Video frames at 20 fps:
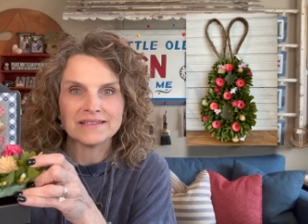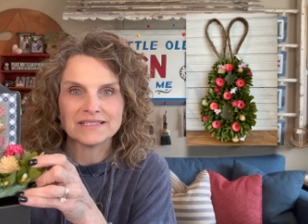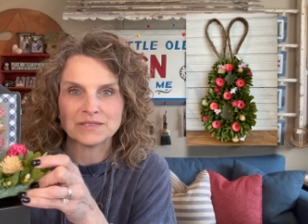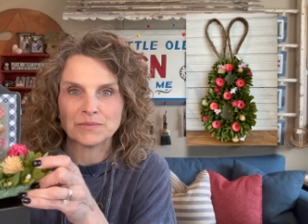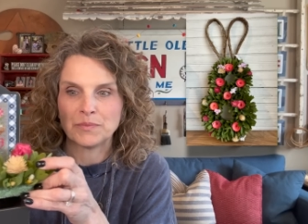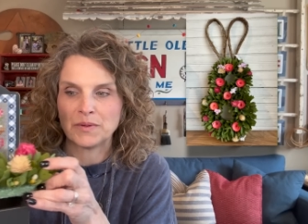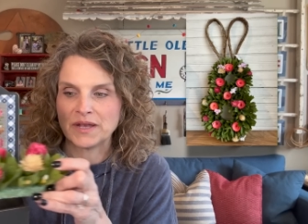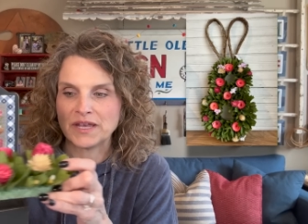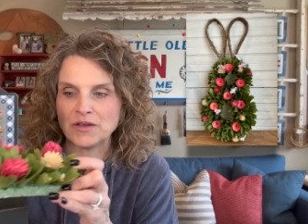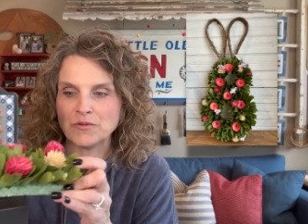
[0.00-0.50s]
It's a
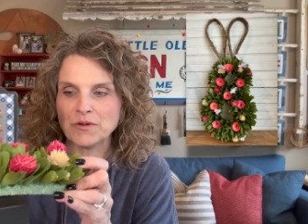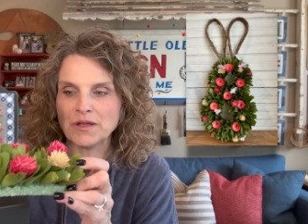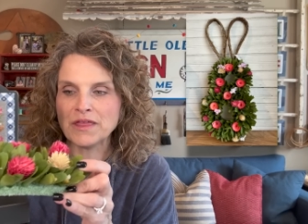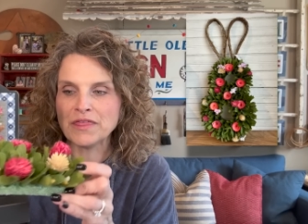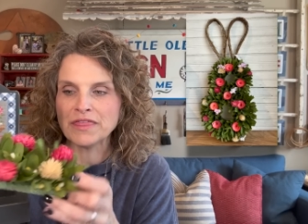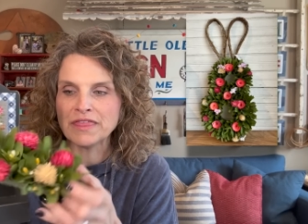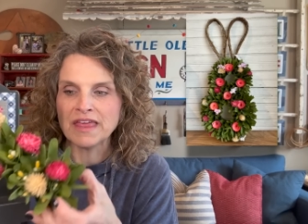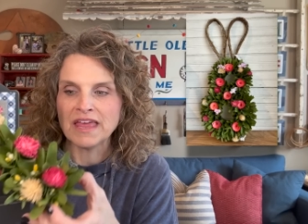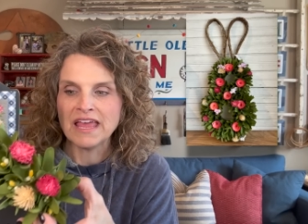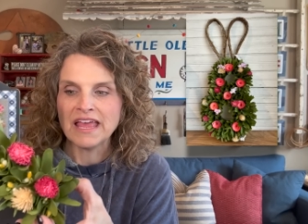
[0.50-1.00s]
bunny
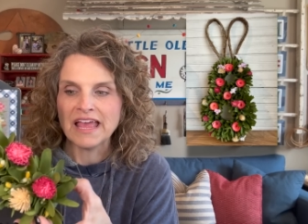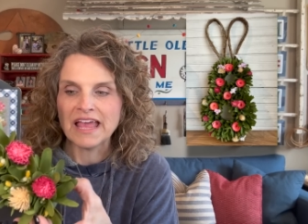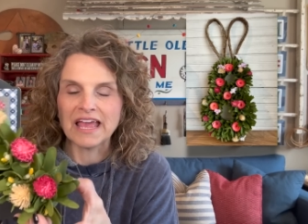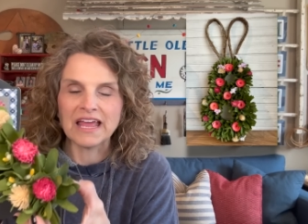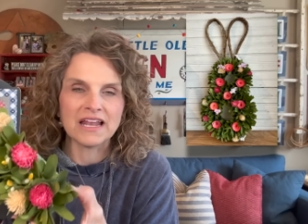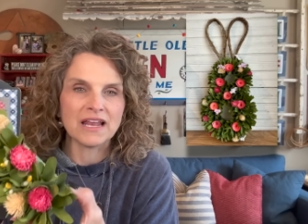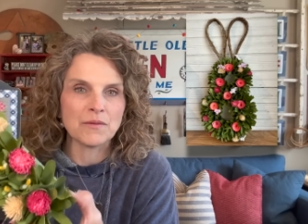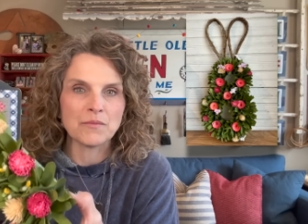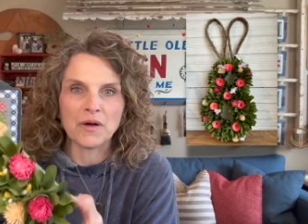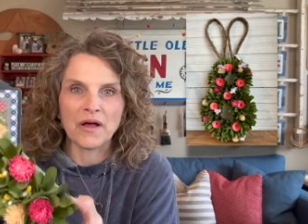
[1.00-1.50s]
wreath.
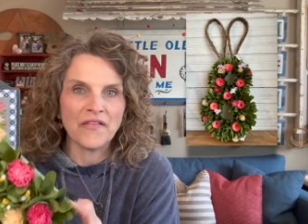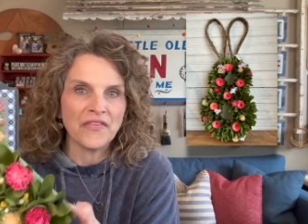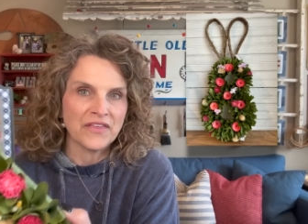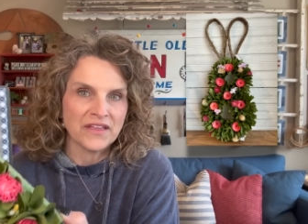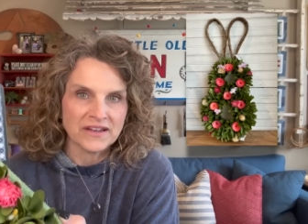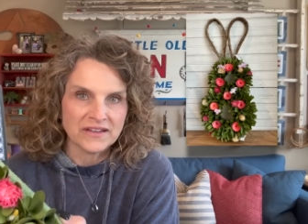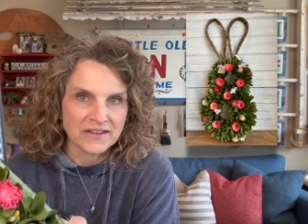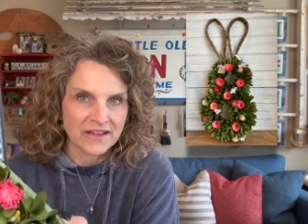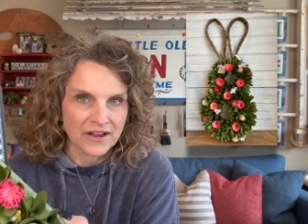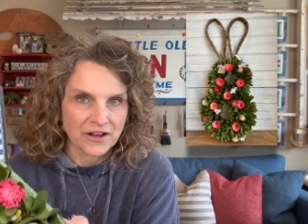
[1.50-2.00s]
And I bought
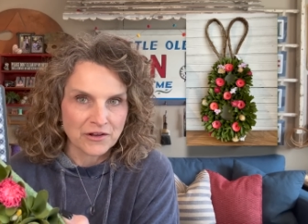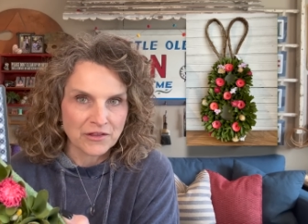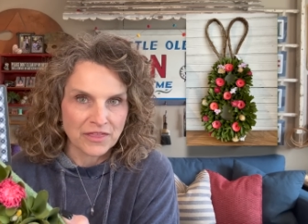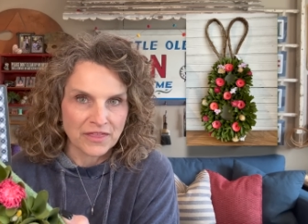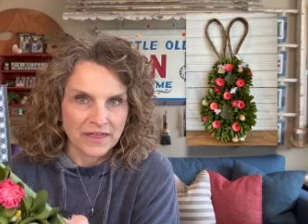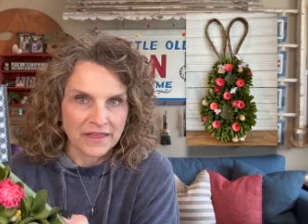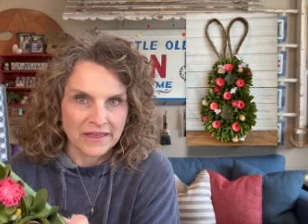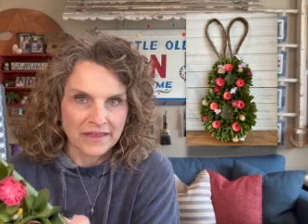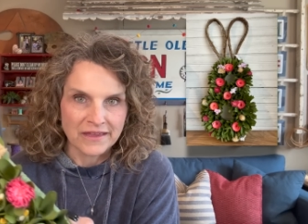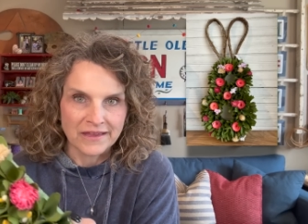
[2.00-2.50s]
the entire
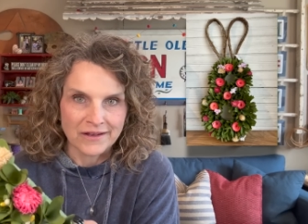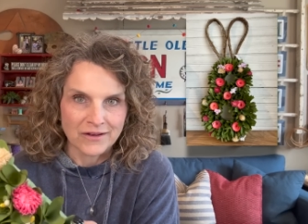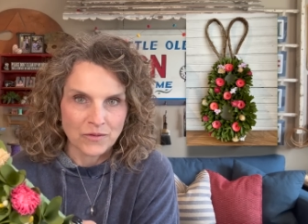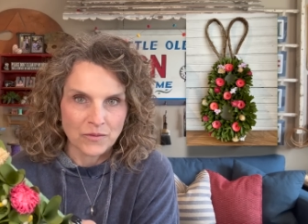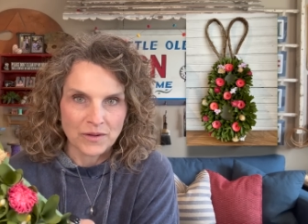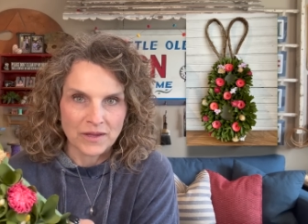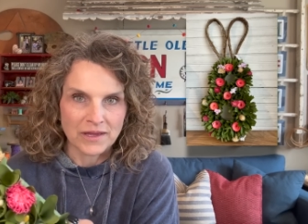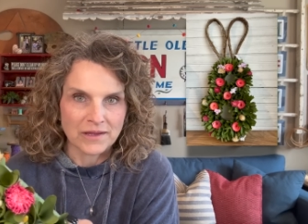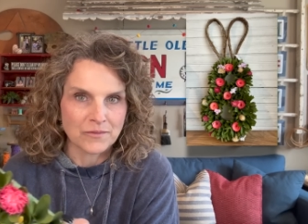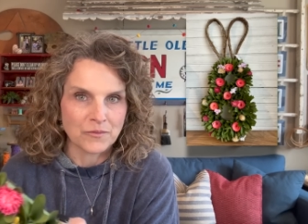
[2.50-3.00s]
thing. You
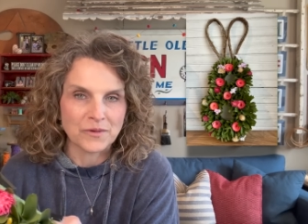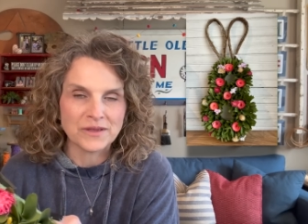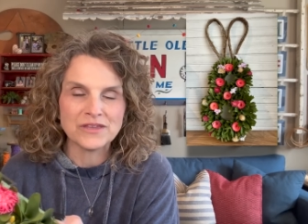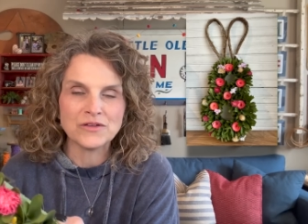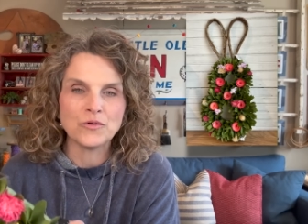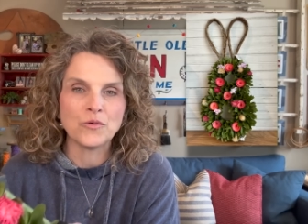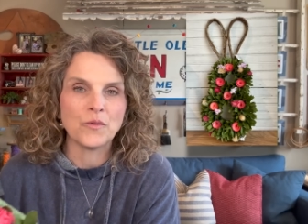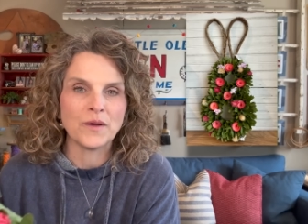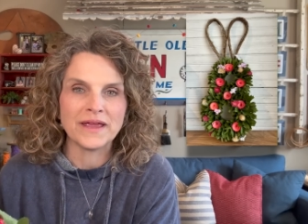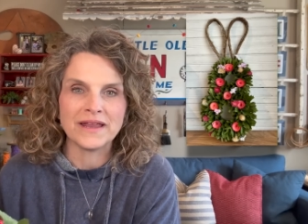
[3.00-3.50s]
know, when
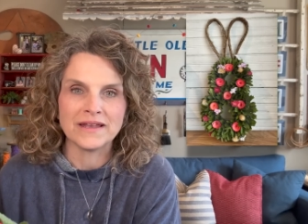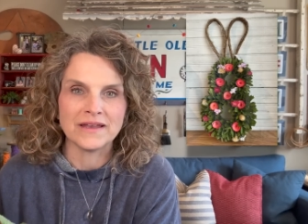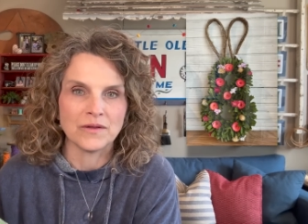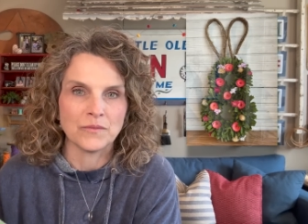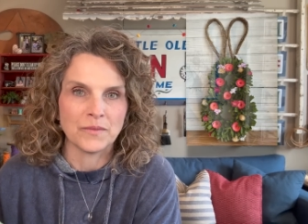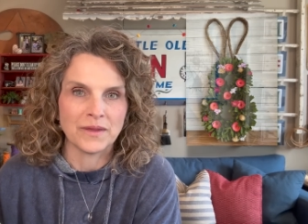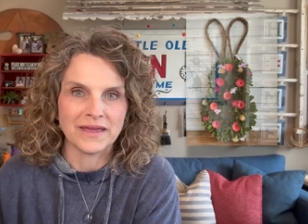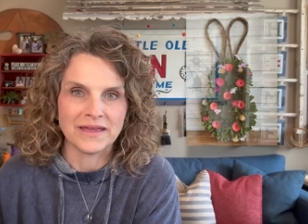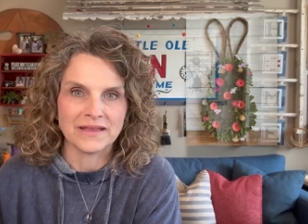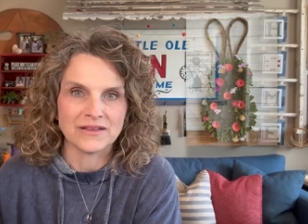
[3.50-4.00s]
you wait
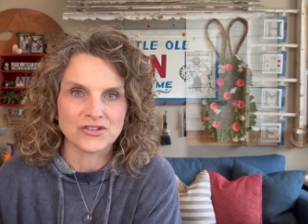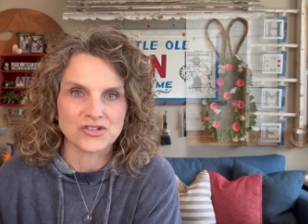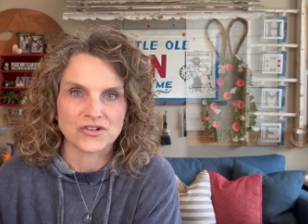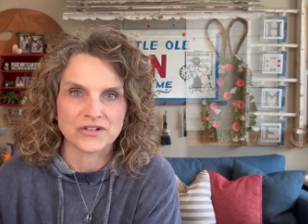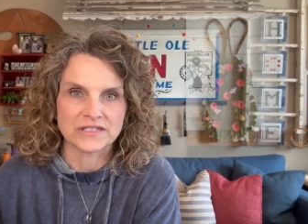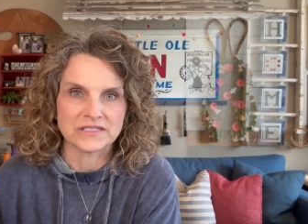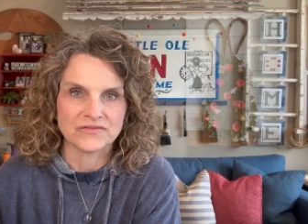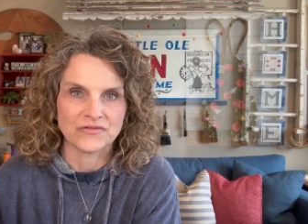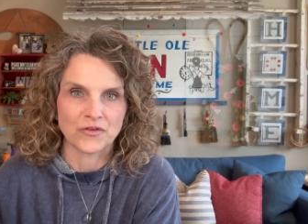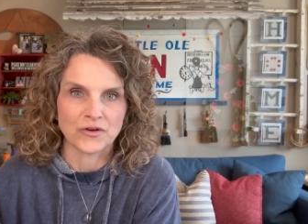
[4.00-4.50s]
and make sure
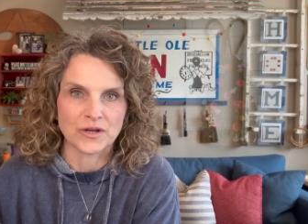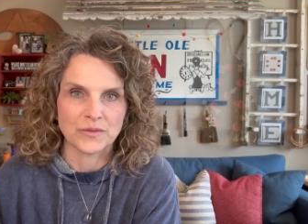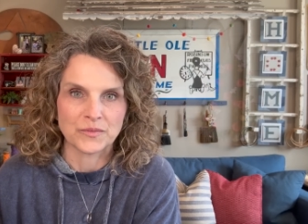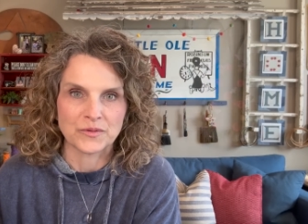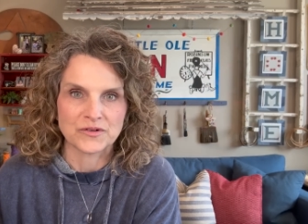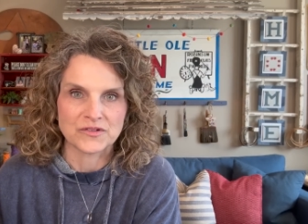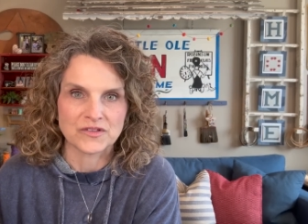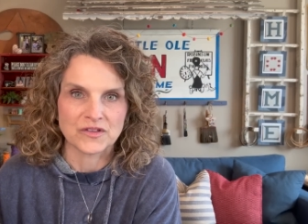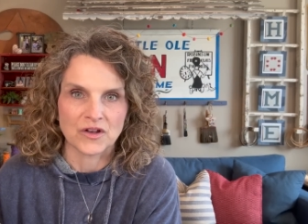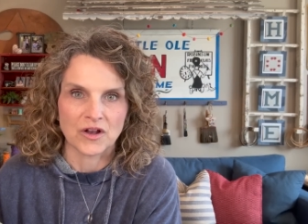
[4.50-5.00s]
it's
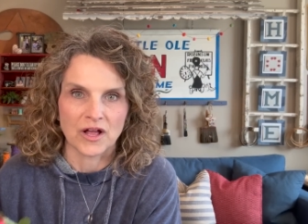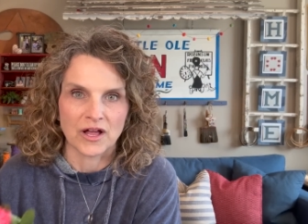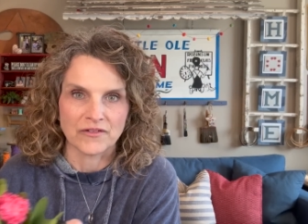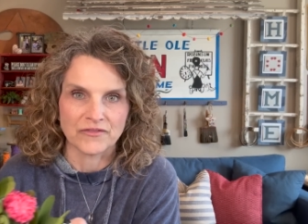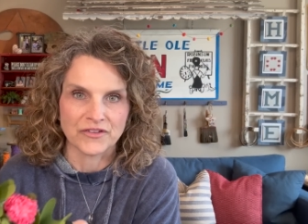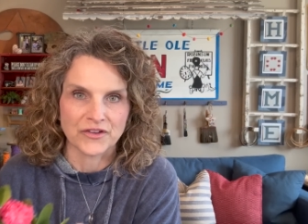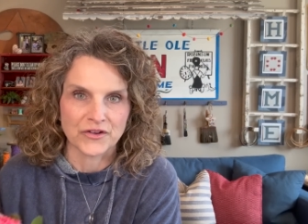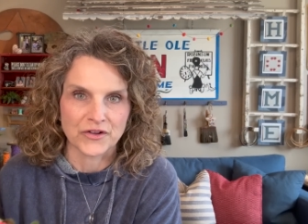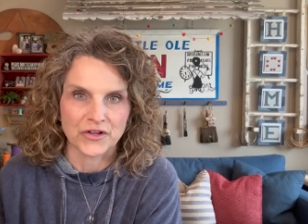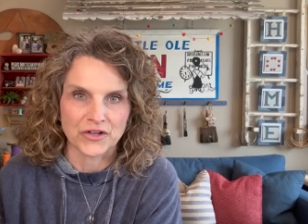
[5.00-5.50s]
40%
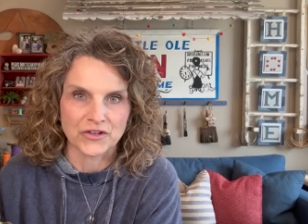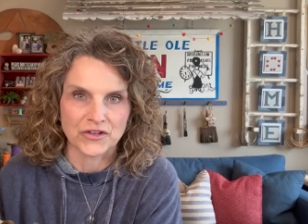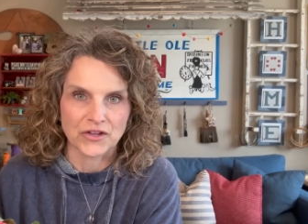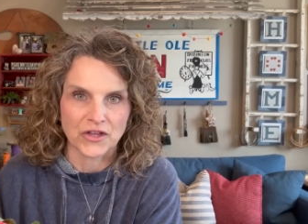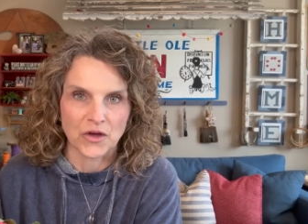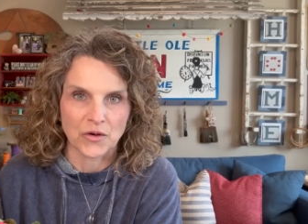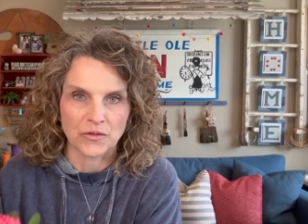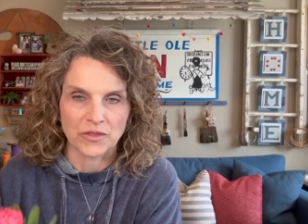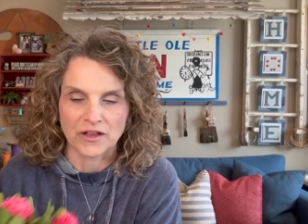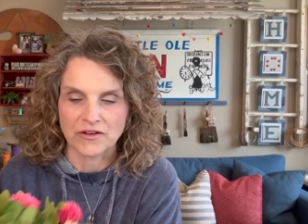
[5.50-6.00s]
off, you're good to
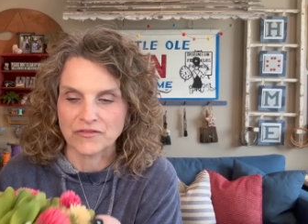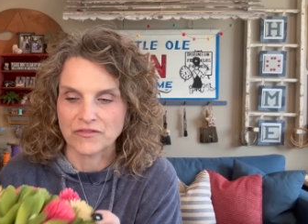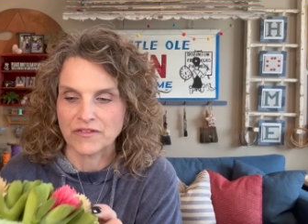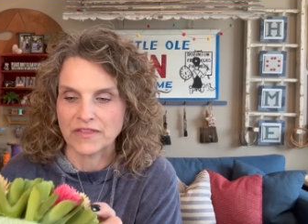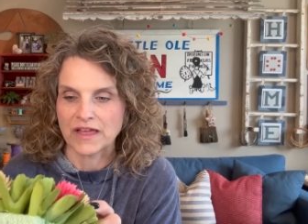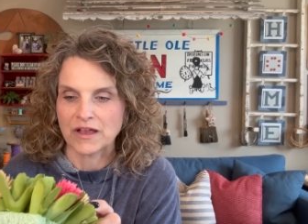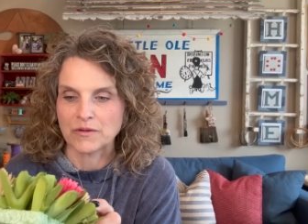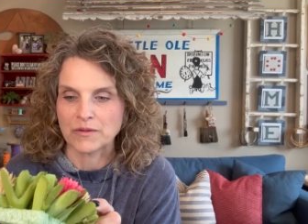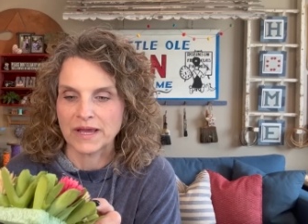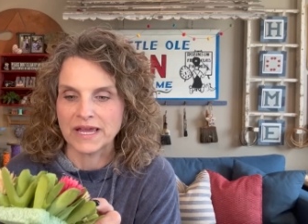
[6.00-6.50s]
go there for
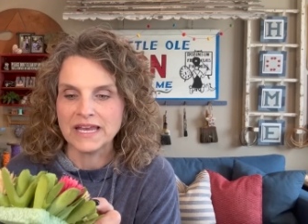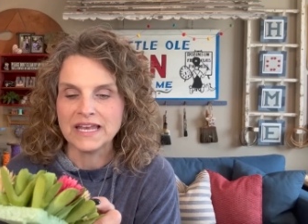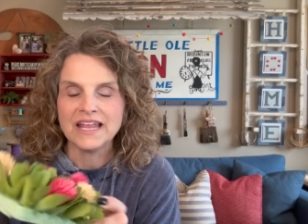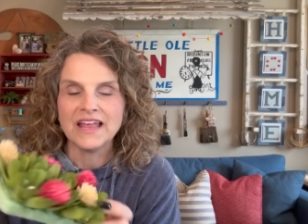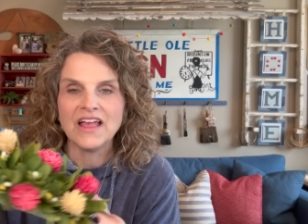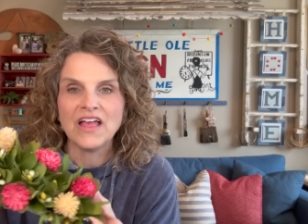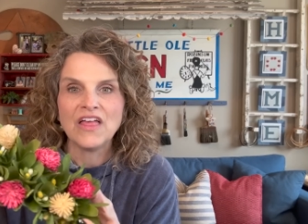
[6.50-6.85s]
that, right?